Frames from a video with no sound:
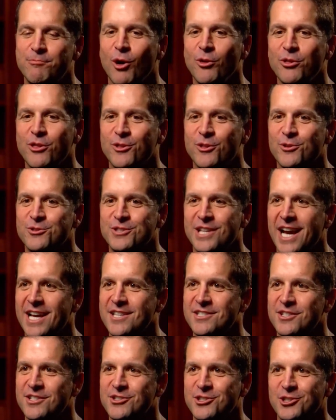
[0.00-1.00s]
both of those
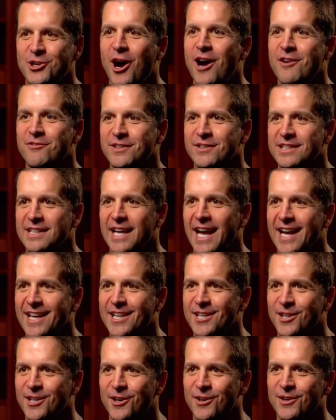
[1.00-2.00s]
guys just scoff at that,
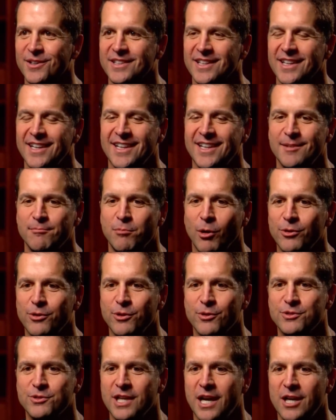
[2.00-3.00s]
And both of
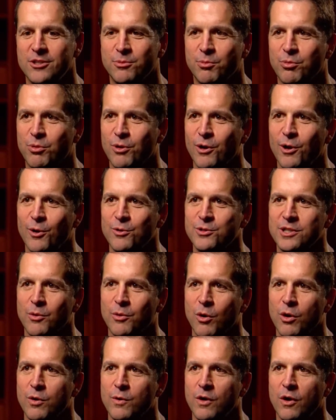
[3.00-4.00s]
those guys are pros. They
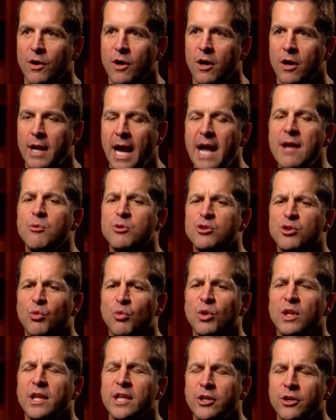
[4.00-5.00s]
work real hard. It was a
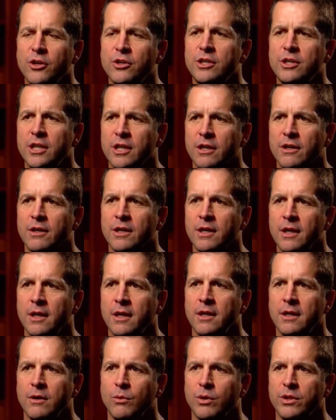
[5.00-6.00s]
really good year
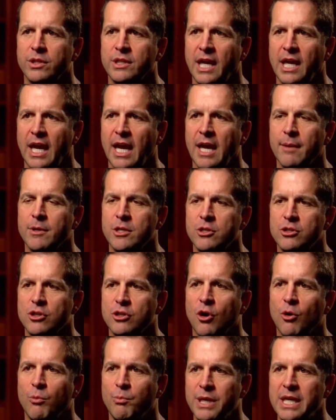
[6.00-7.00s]
with Cam and
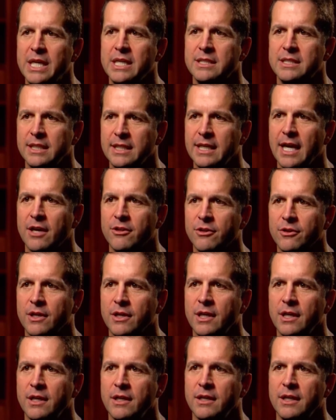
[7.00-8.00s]
Joe being together
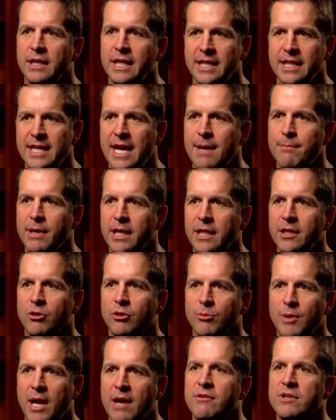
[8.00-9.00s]
in that meeting
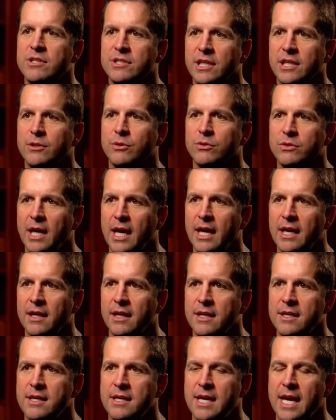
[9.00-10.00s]
room every single day.
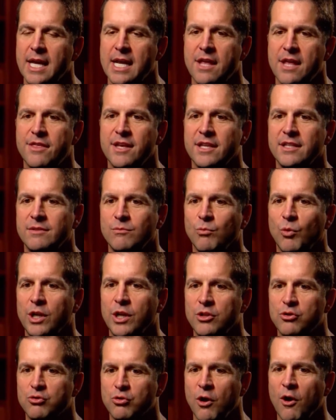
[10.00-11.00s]
And I think what
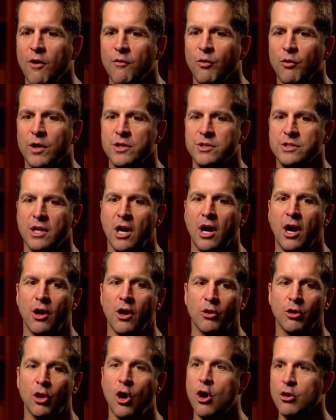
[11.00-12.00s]
it drove was
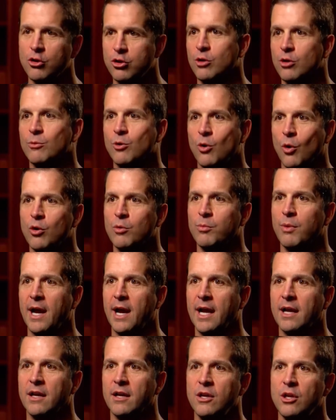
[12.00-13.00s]
a long-term
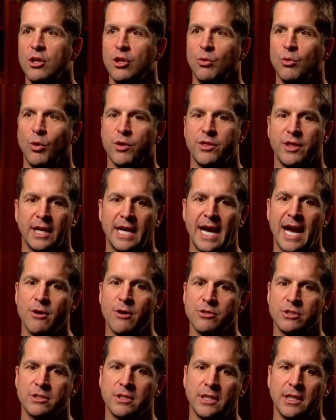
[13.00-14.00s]
quarterback with the guy
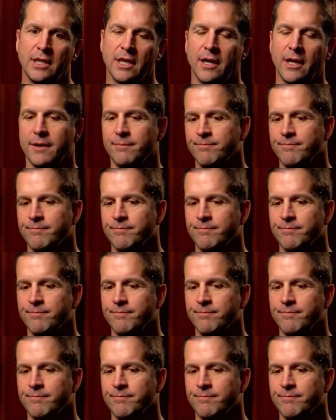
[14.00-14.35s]
who's the